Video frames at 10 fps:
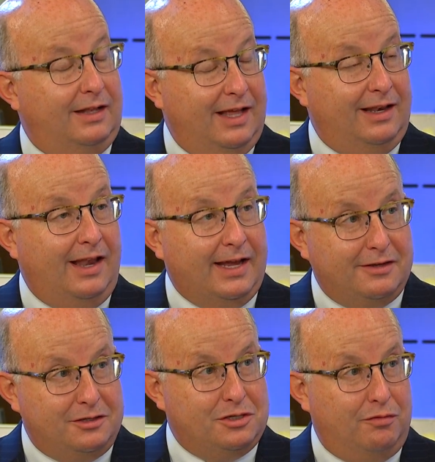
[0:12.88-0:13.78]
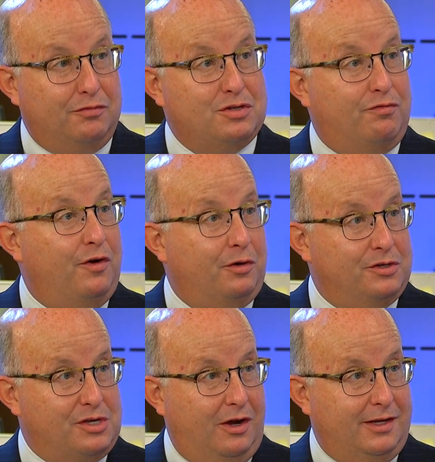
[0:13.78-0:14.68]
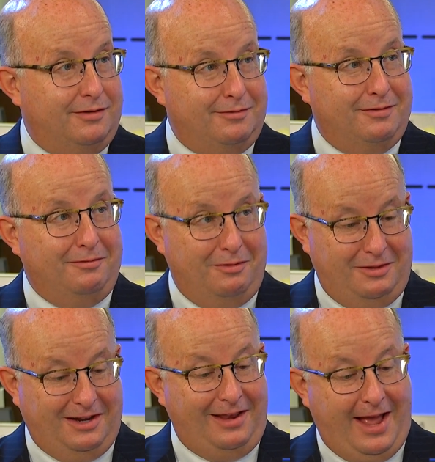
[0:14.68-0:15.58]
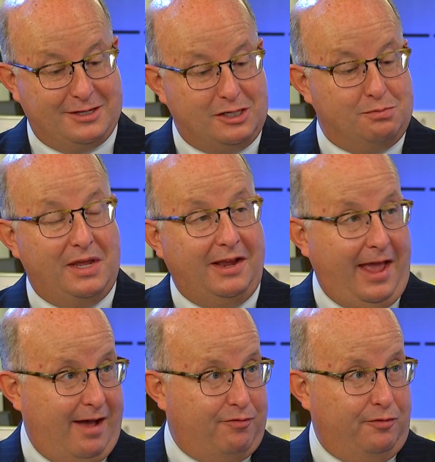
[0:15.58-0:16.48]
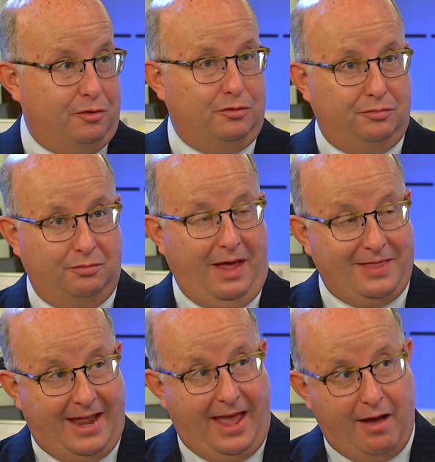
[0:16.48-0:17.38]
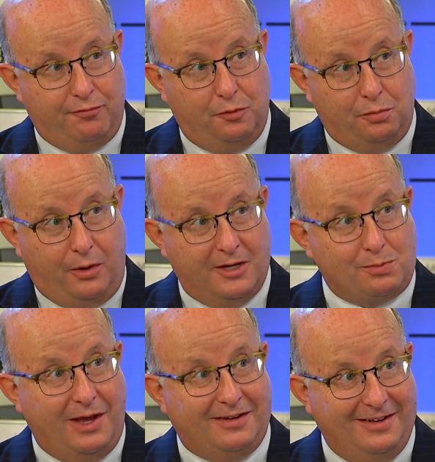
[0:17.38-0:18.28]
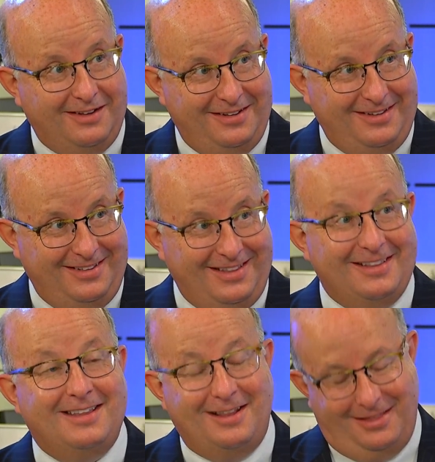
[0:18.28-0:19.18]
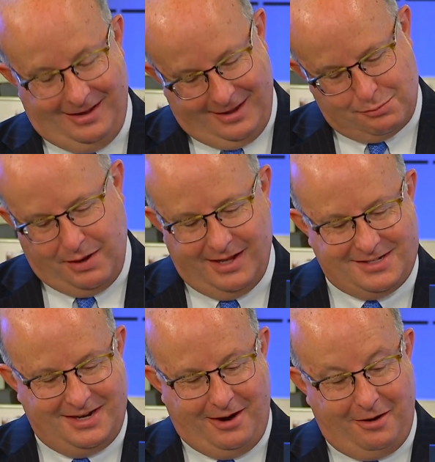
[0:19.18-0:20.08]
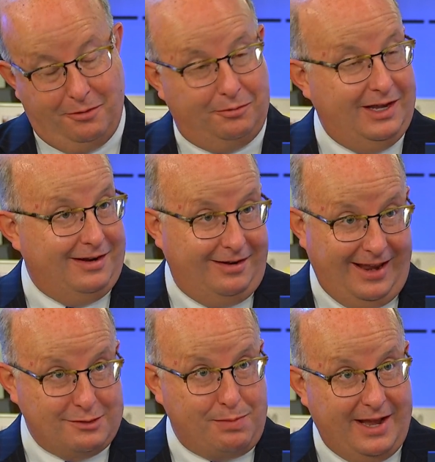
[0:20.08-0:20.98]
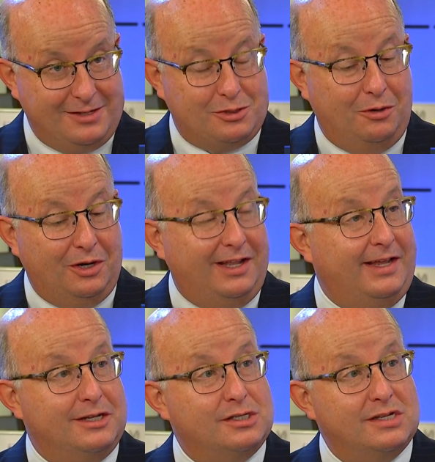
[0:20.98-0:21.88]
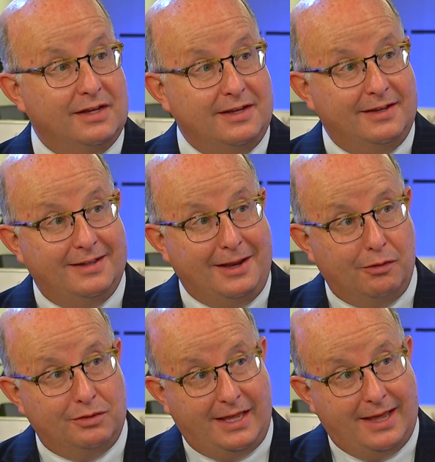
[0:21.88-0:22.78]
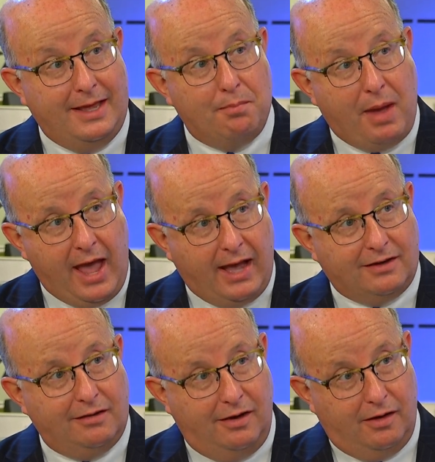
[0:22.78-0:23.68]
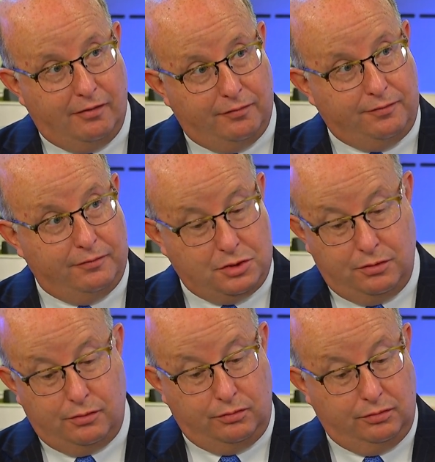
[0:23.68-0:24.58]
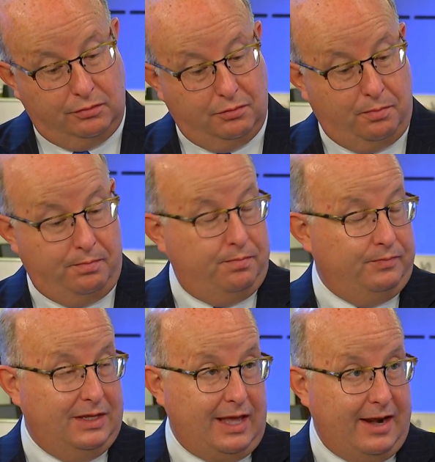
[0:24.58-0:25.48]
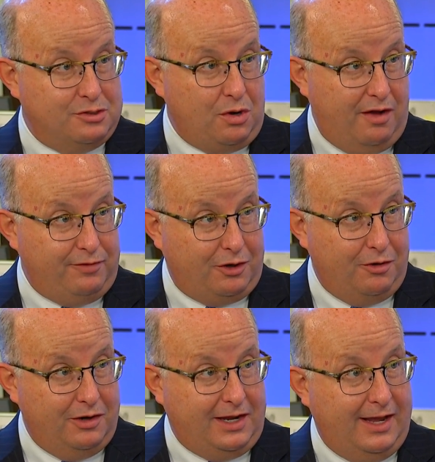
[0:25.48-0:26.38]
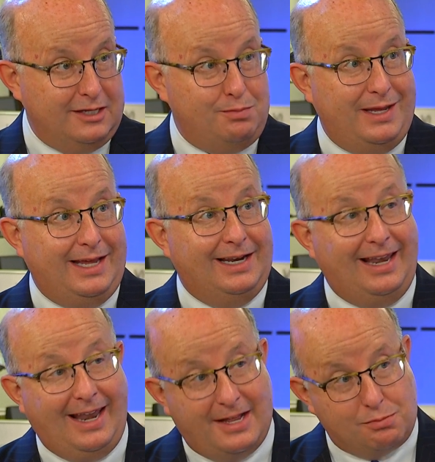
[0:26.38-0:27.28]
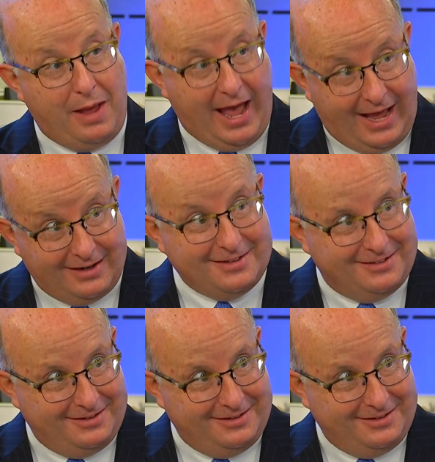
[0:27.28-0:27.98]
elected to focus on the glass as being half full, that half full prospect. The less bad scenario. The less bad scenario. And less bad certainly is, you know, the impact of two catastrophic hurricanes being less bad